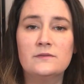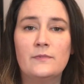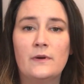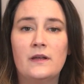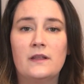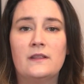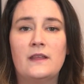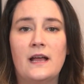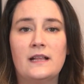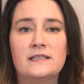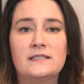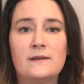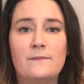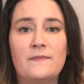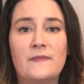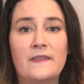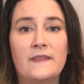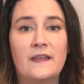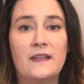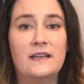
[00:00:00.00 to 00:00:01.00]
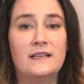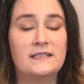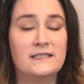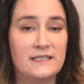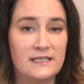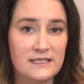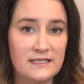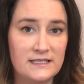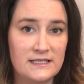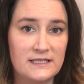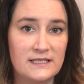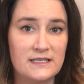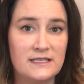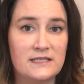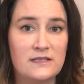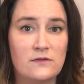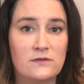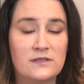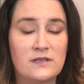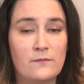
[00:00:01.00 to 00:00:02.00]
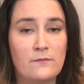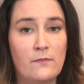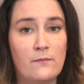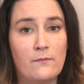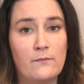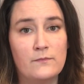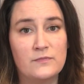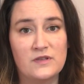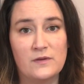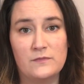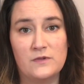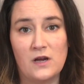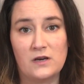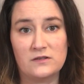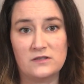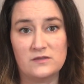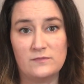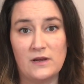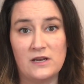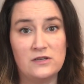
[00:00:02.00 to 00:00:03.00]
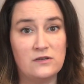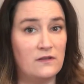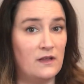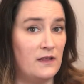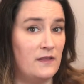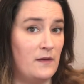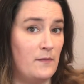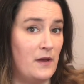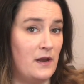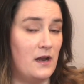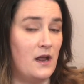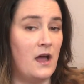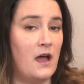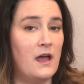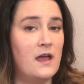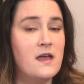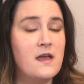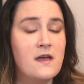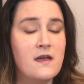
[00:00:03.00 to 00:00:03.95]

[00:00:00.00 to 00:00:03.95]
but that's something that exists, and so some doctors may do that, they may not.